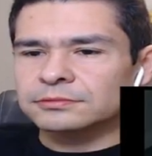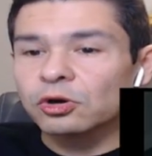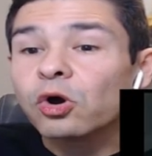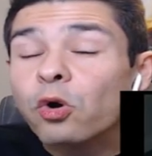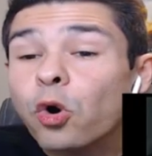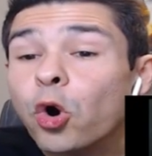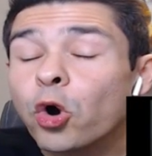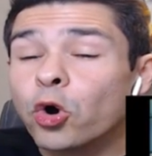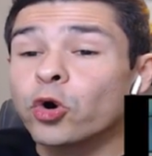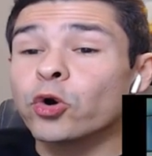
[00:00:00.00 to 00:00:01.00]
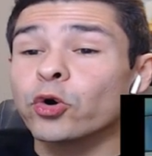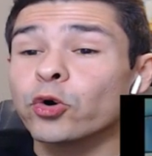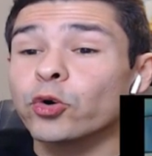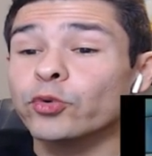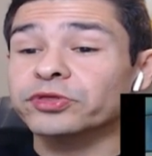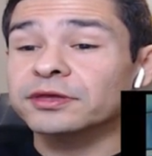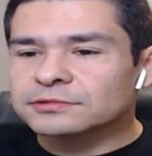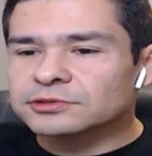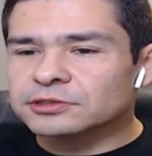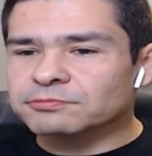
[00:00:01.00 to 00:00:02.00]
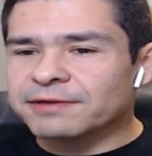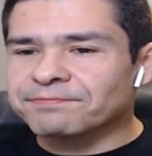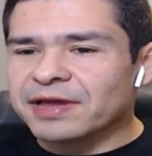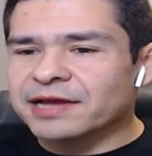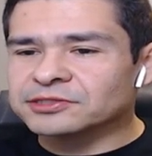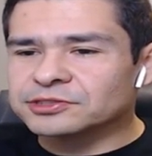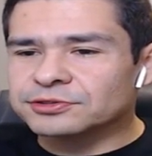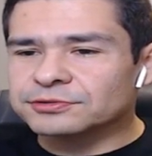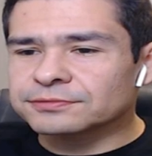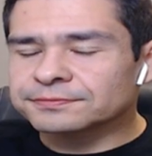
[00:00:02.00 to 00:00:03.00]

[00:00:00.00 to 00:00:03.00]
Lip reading: Oh, just went past you.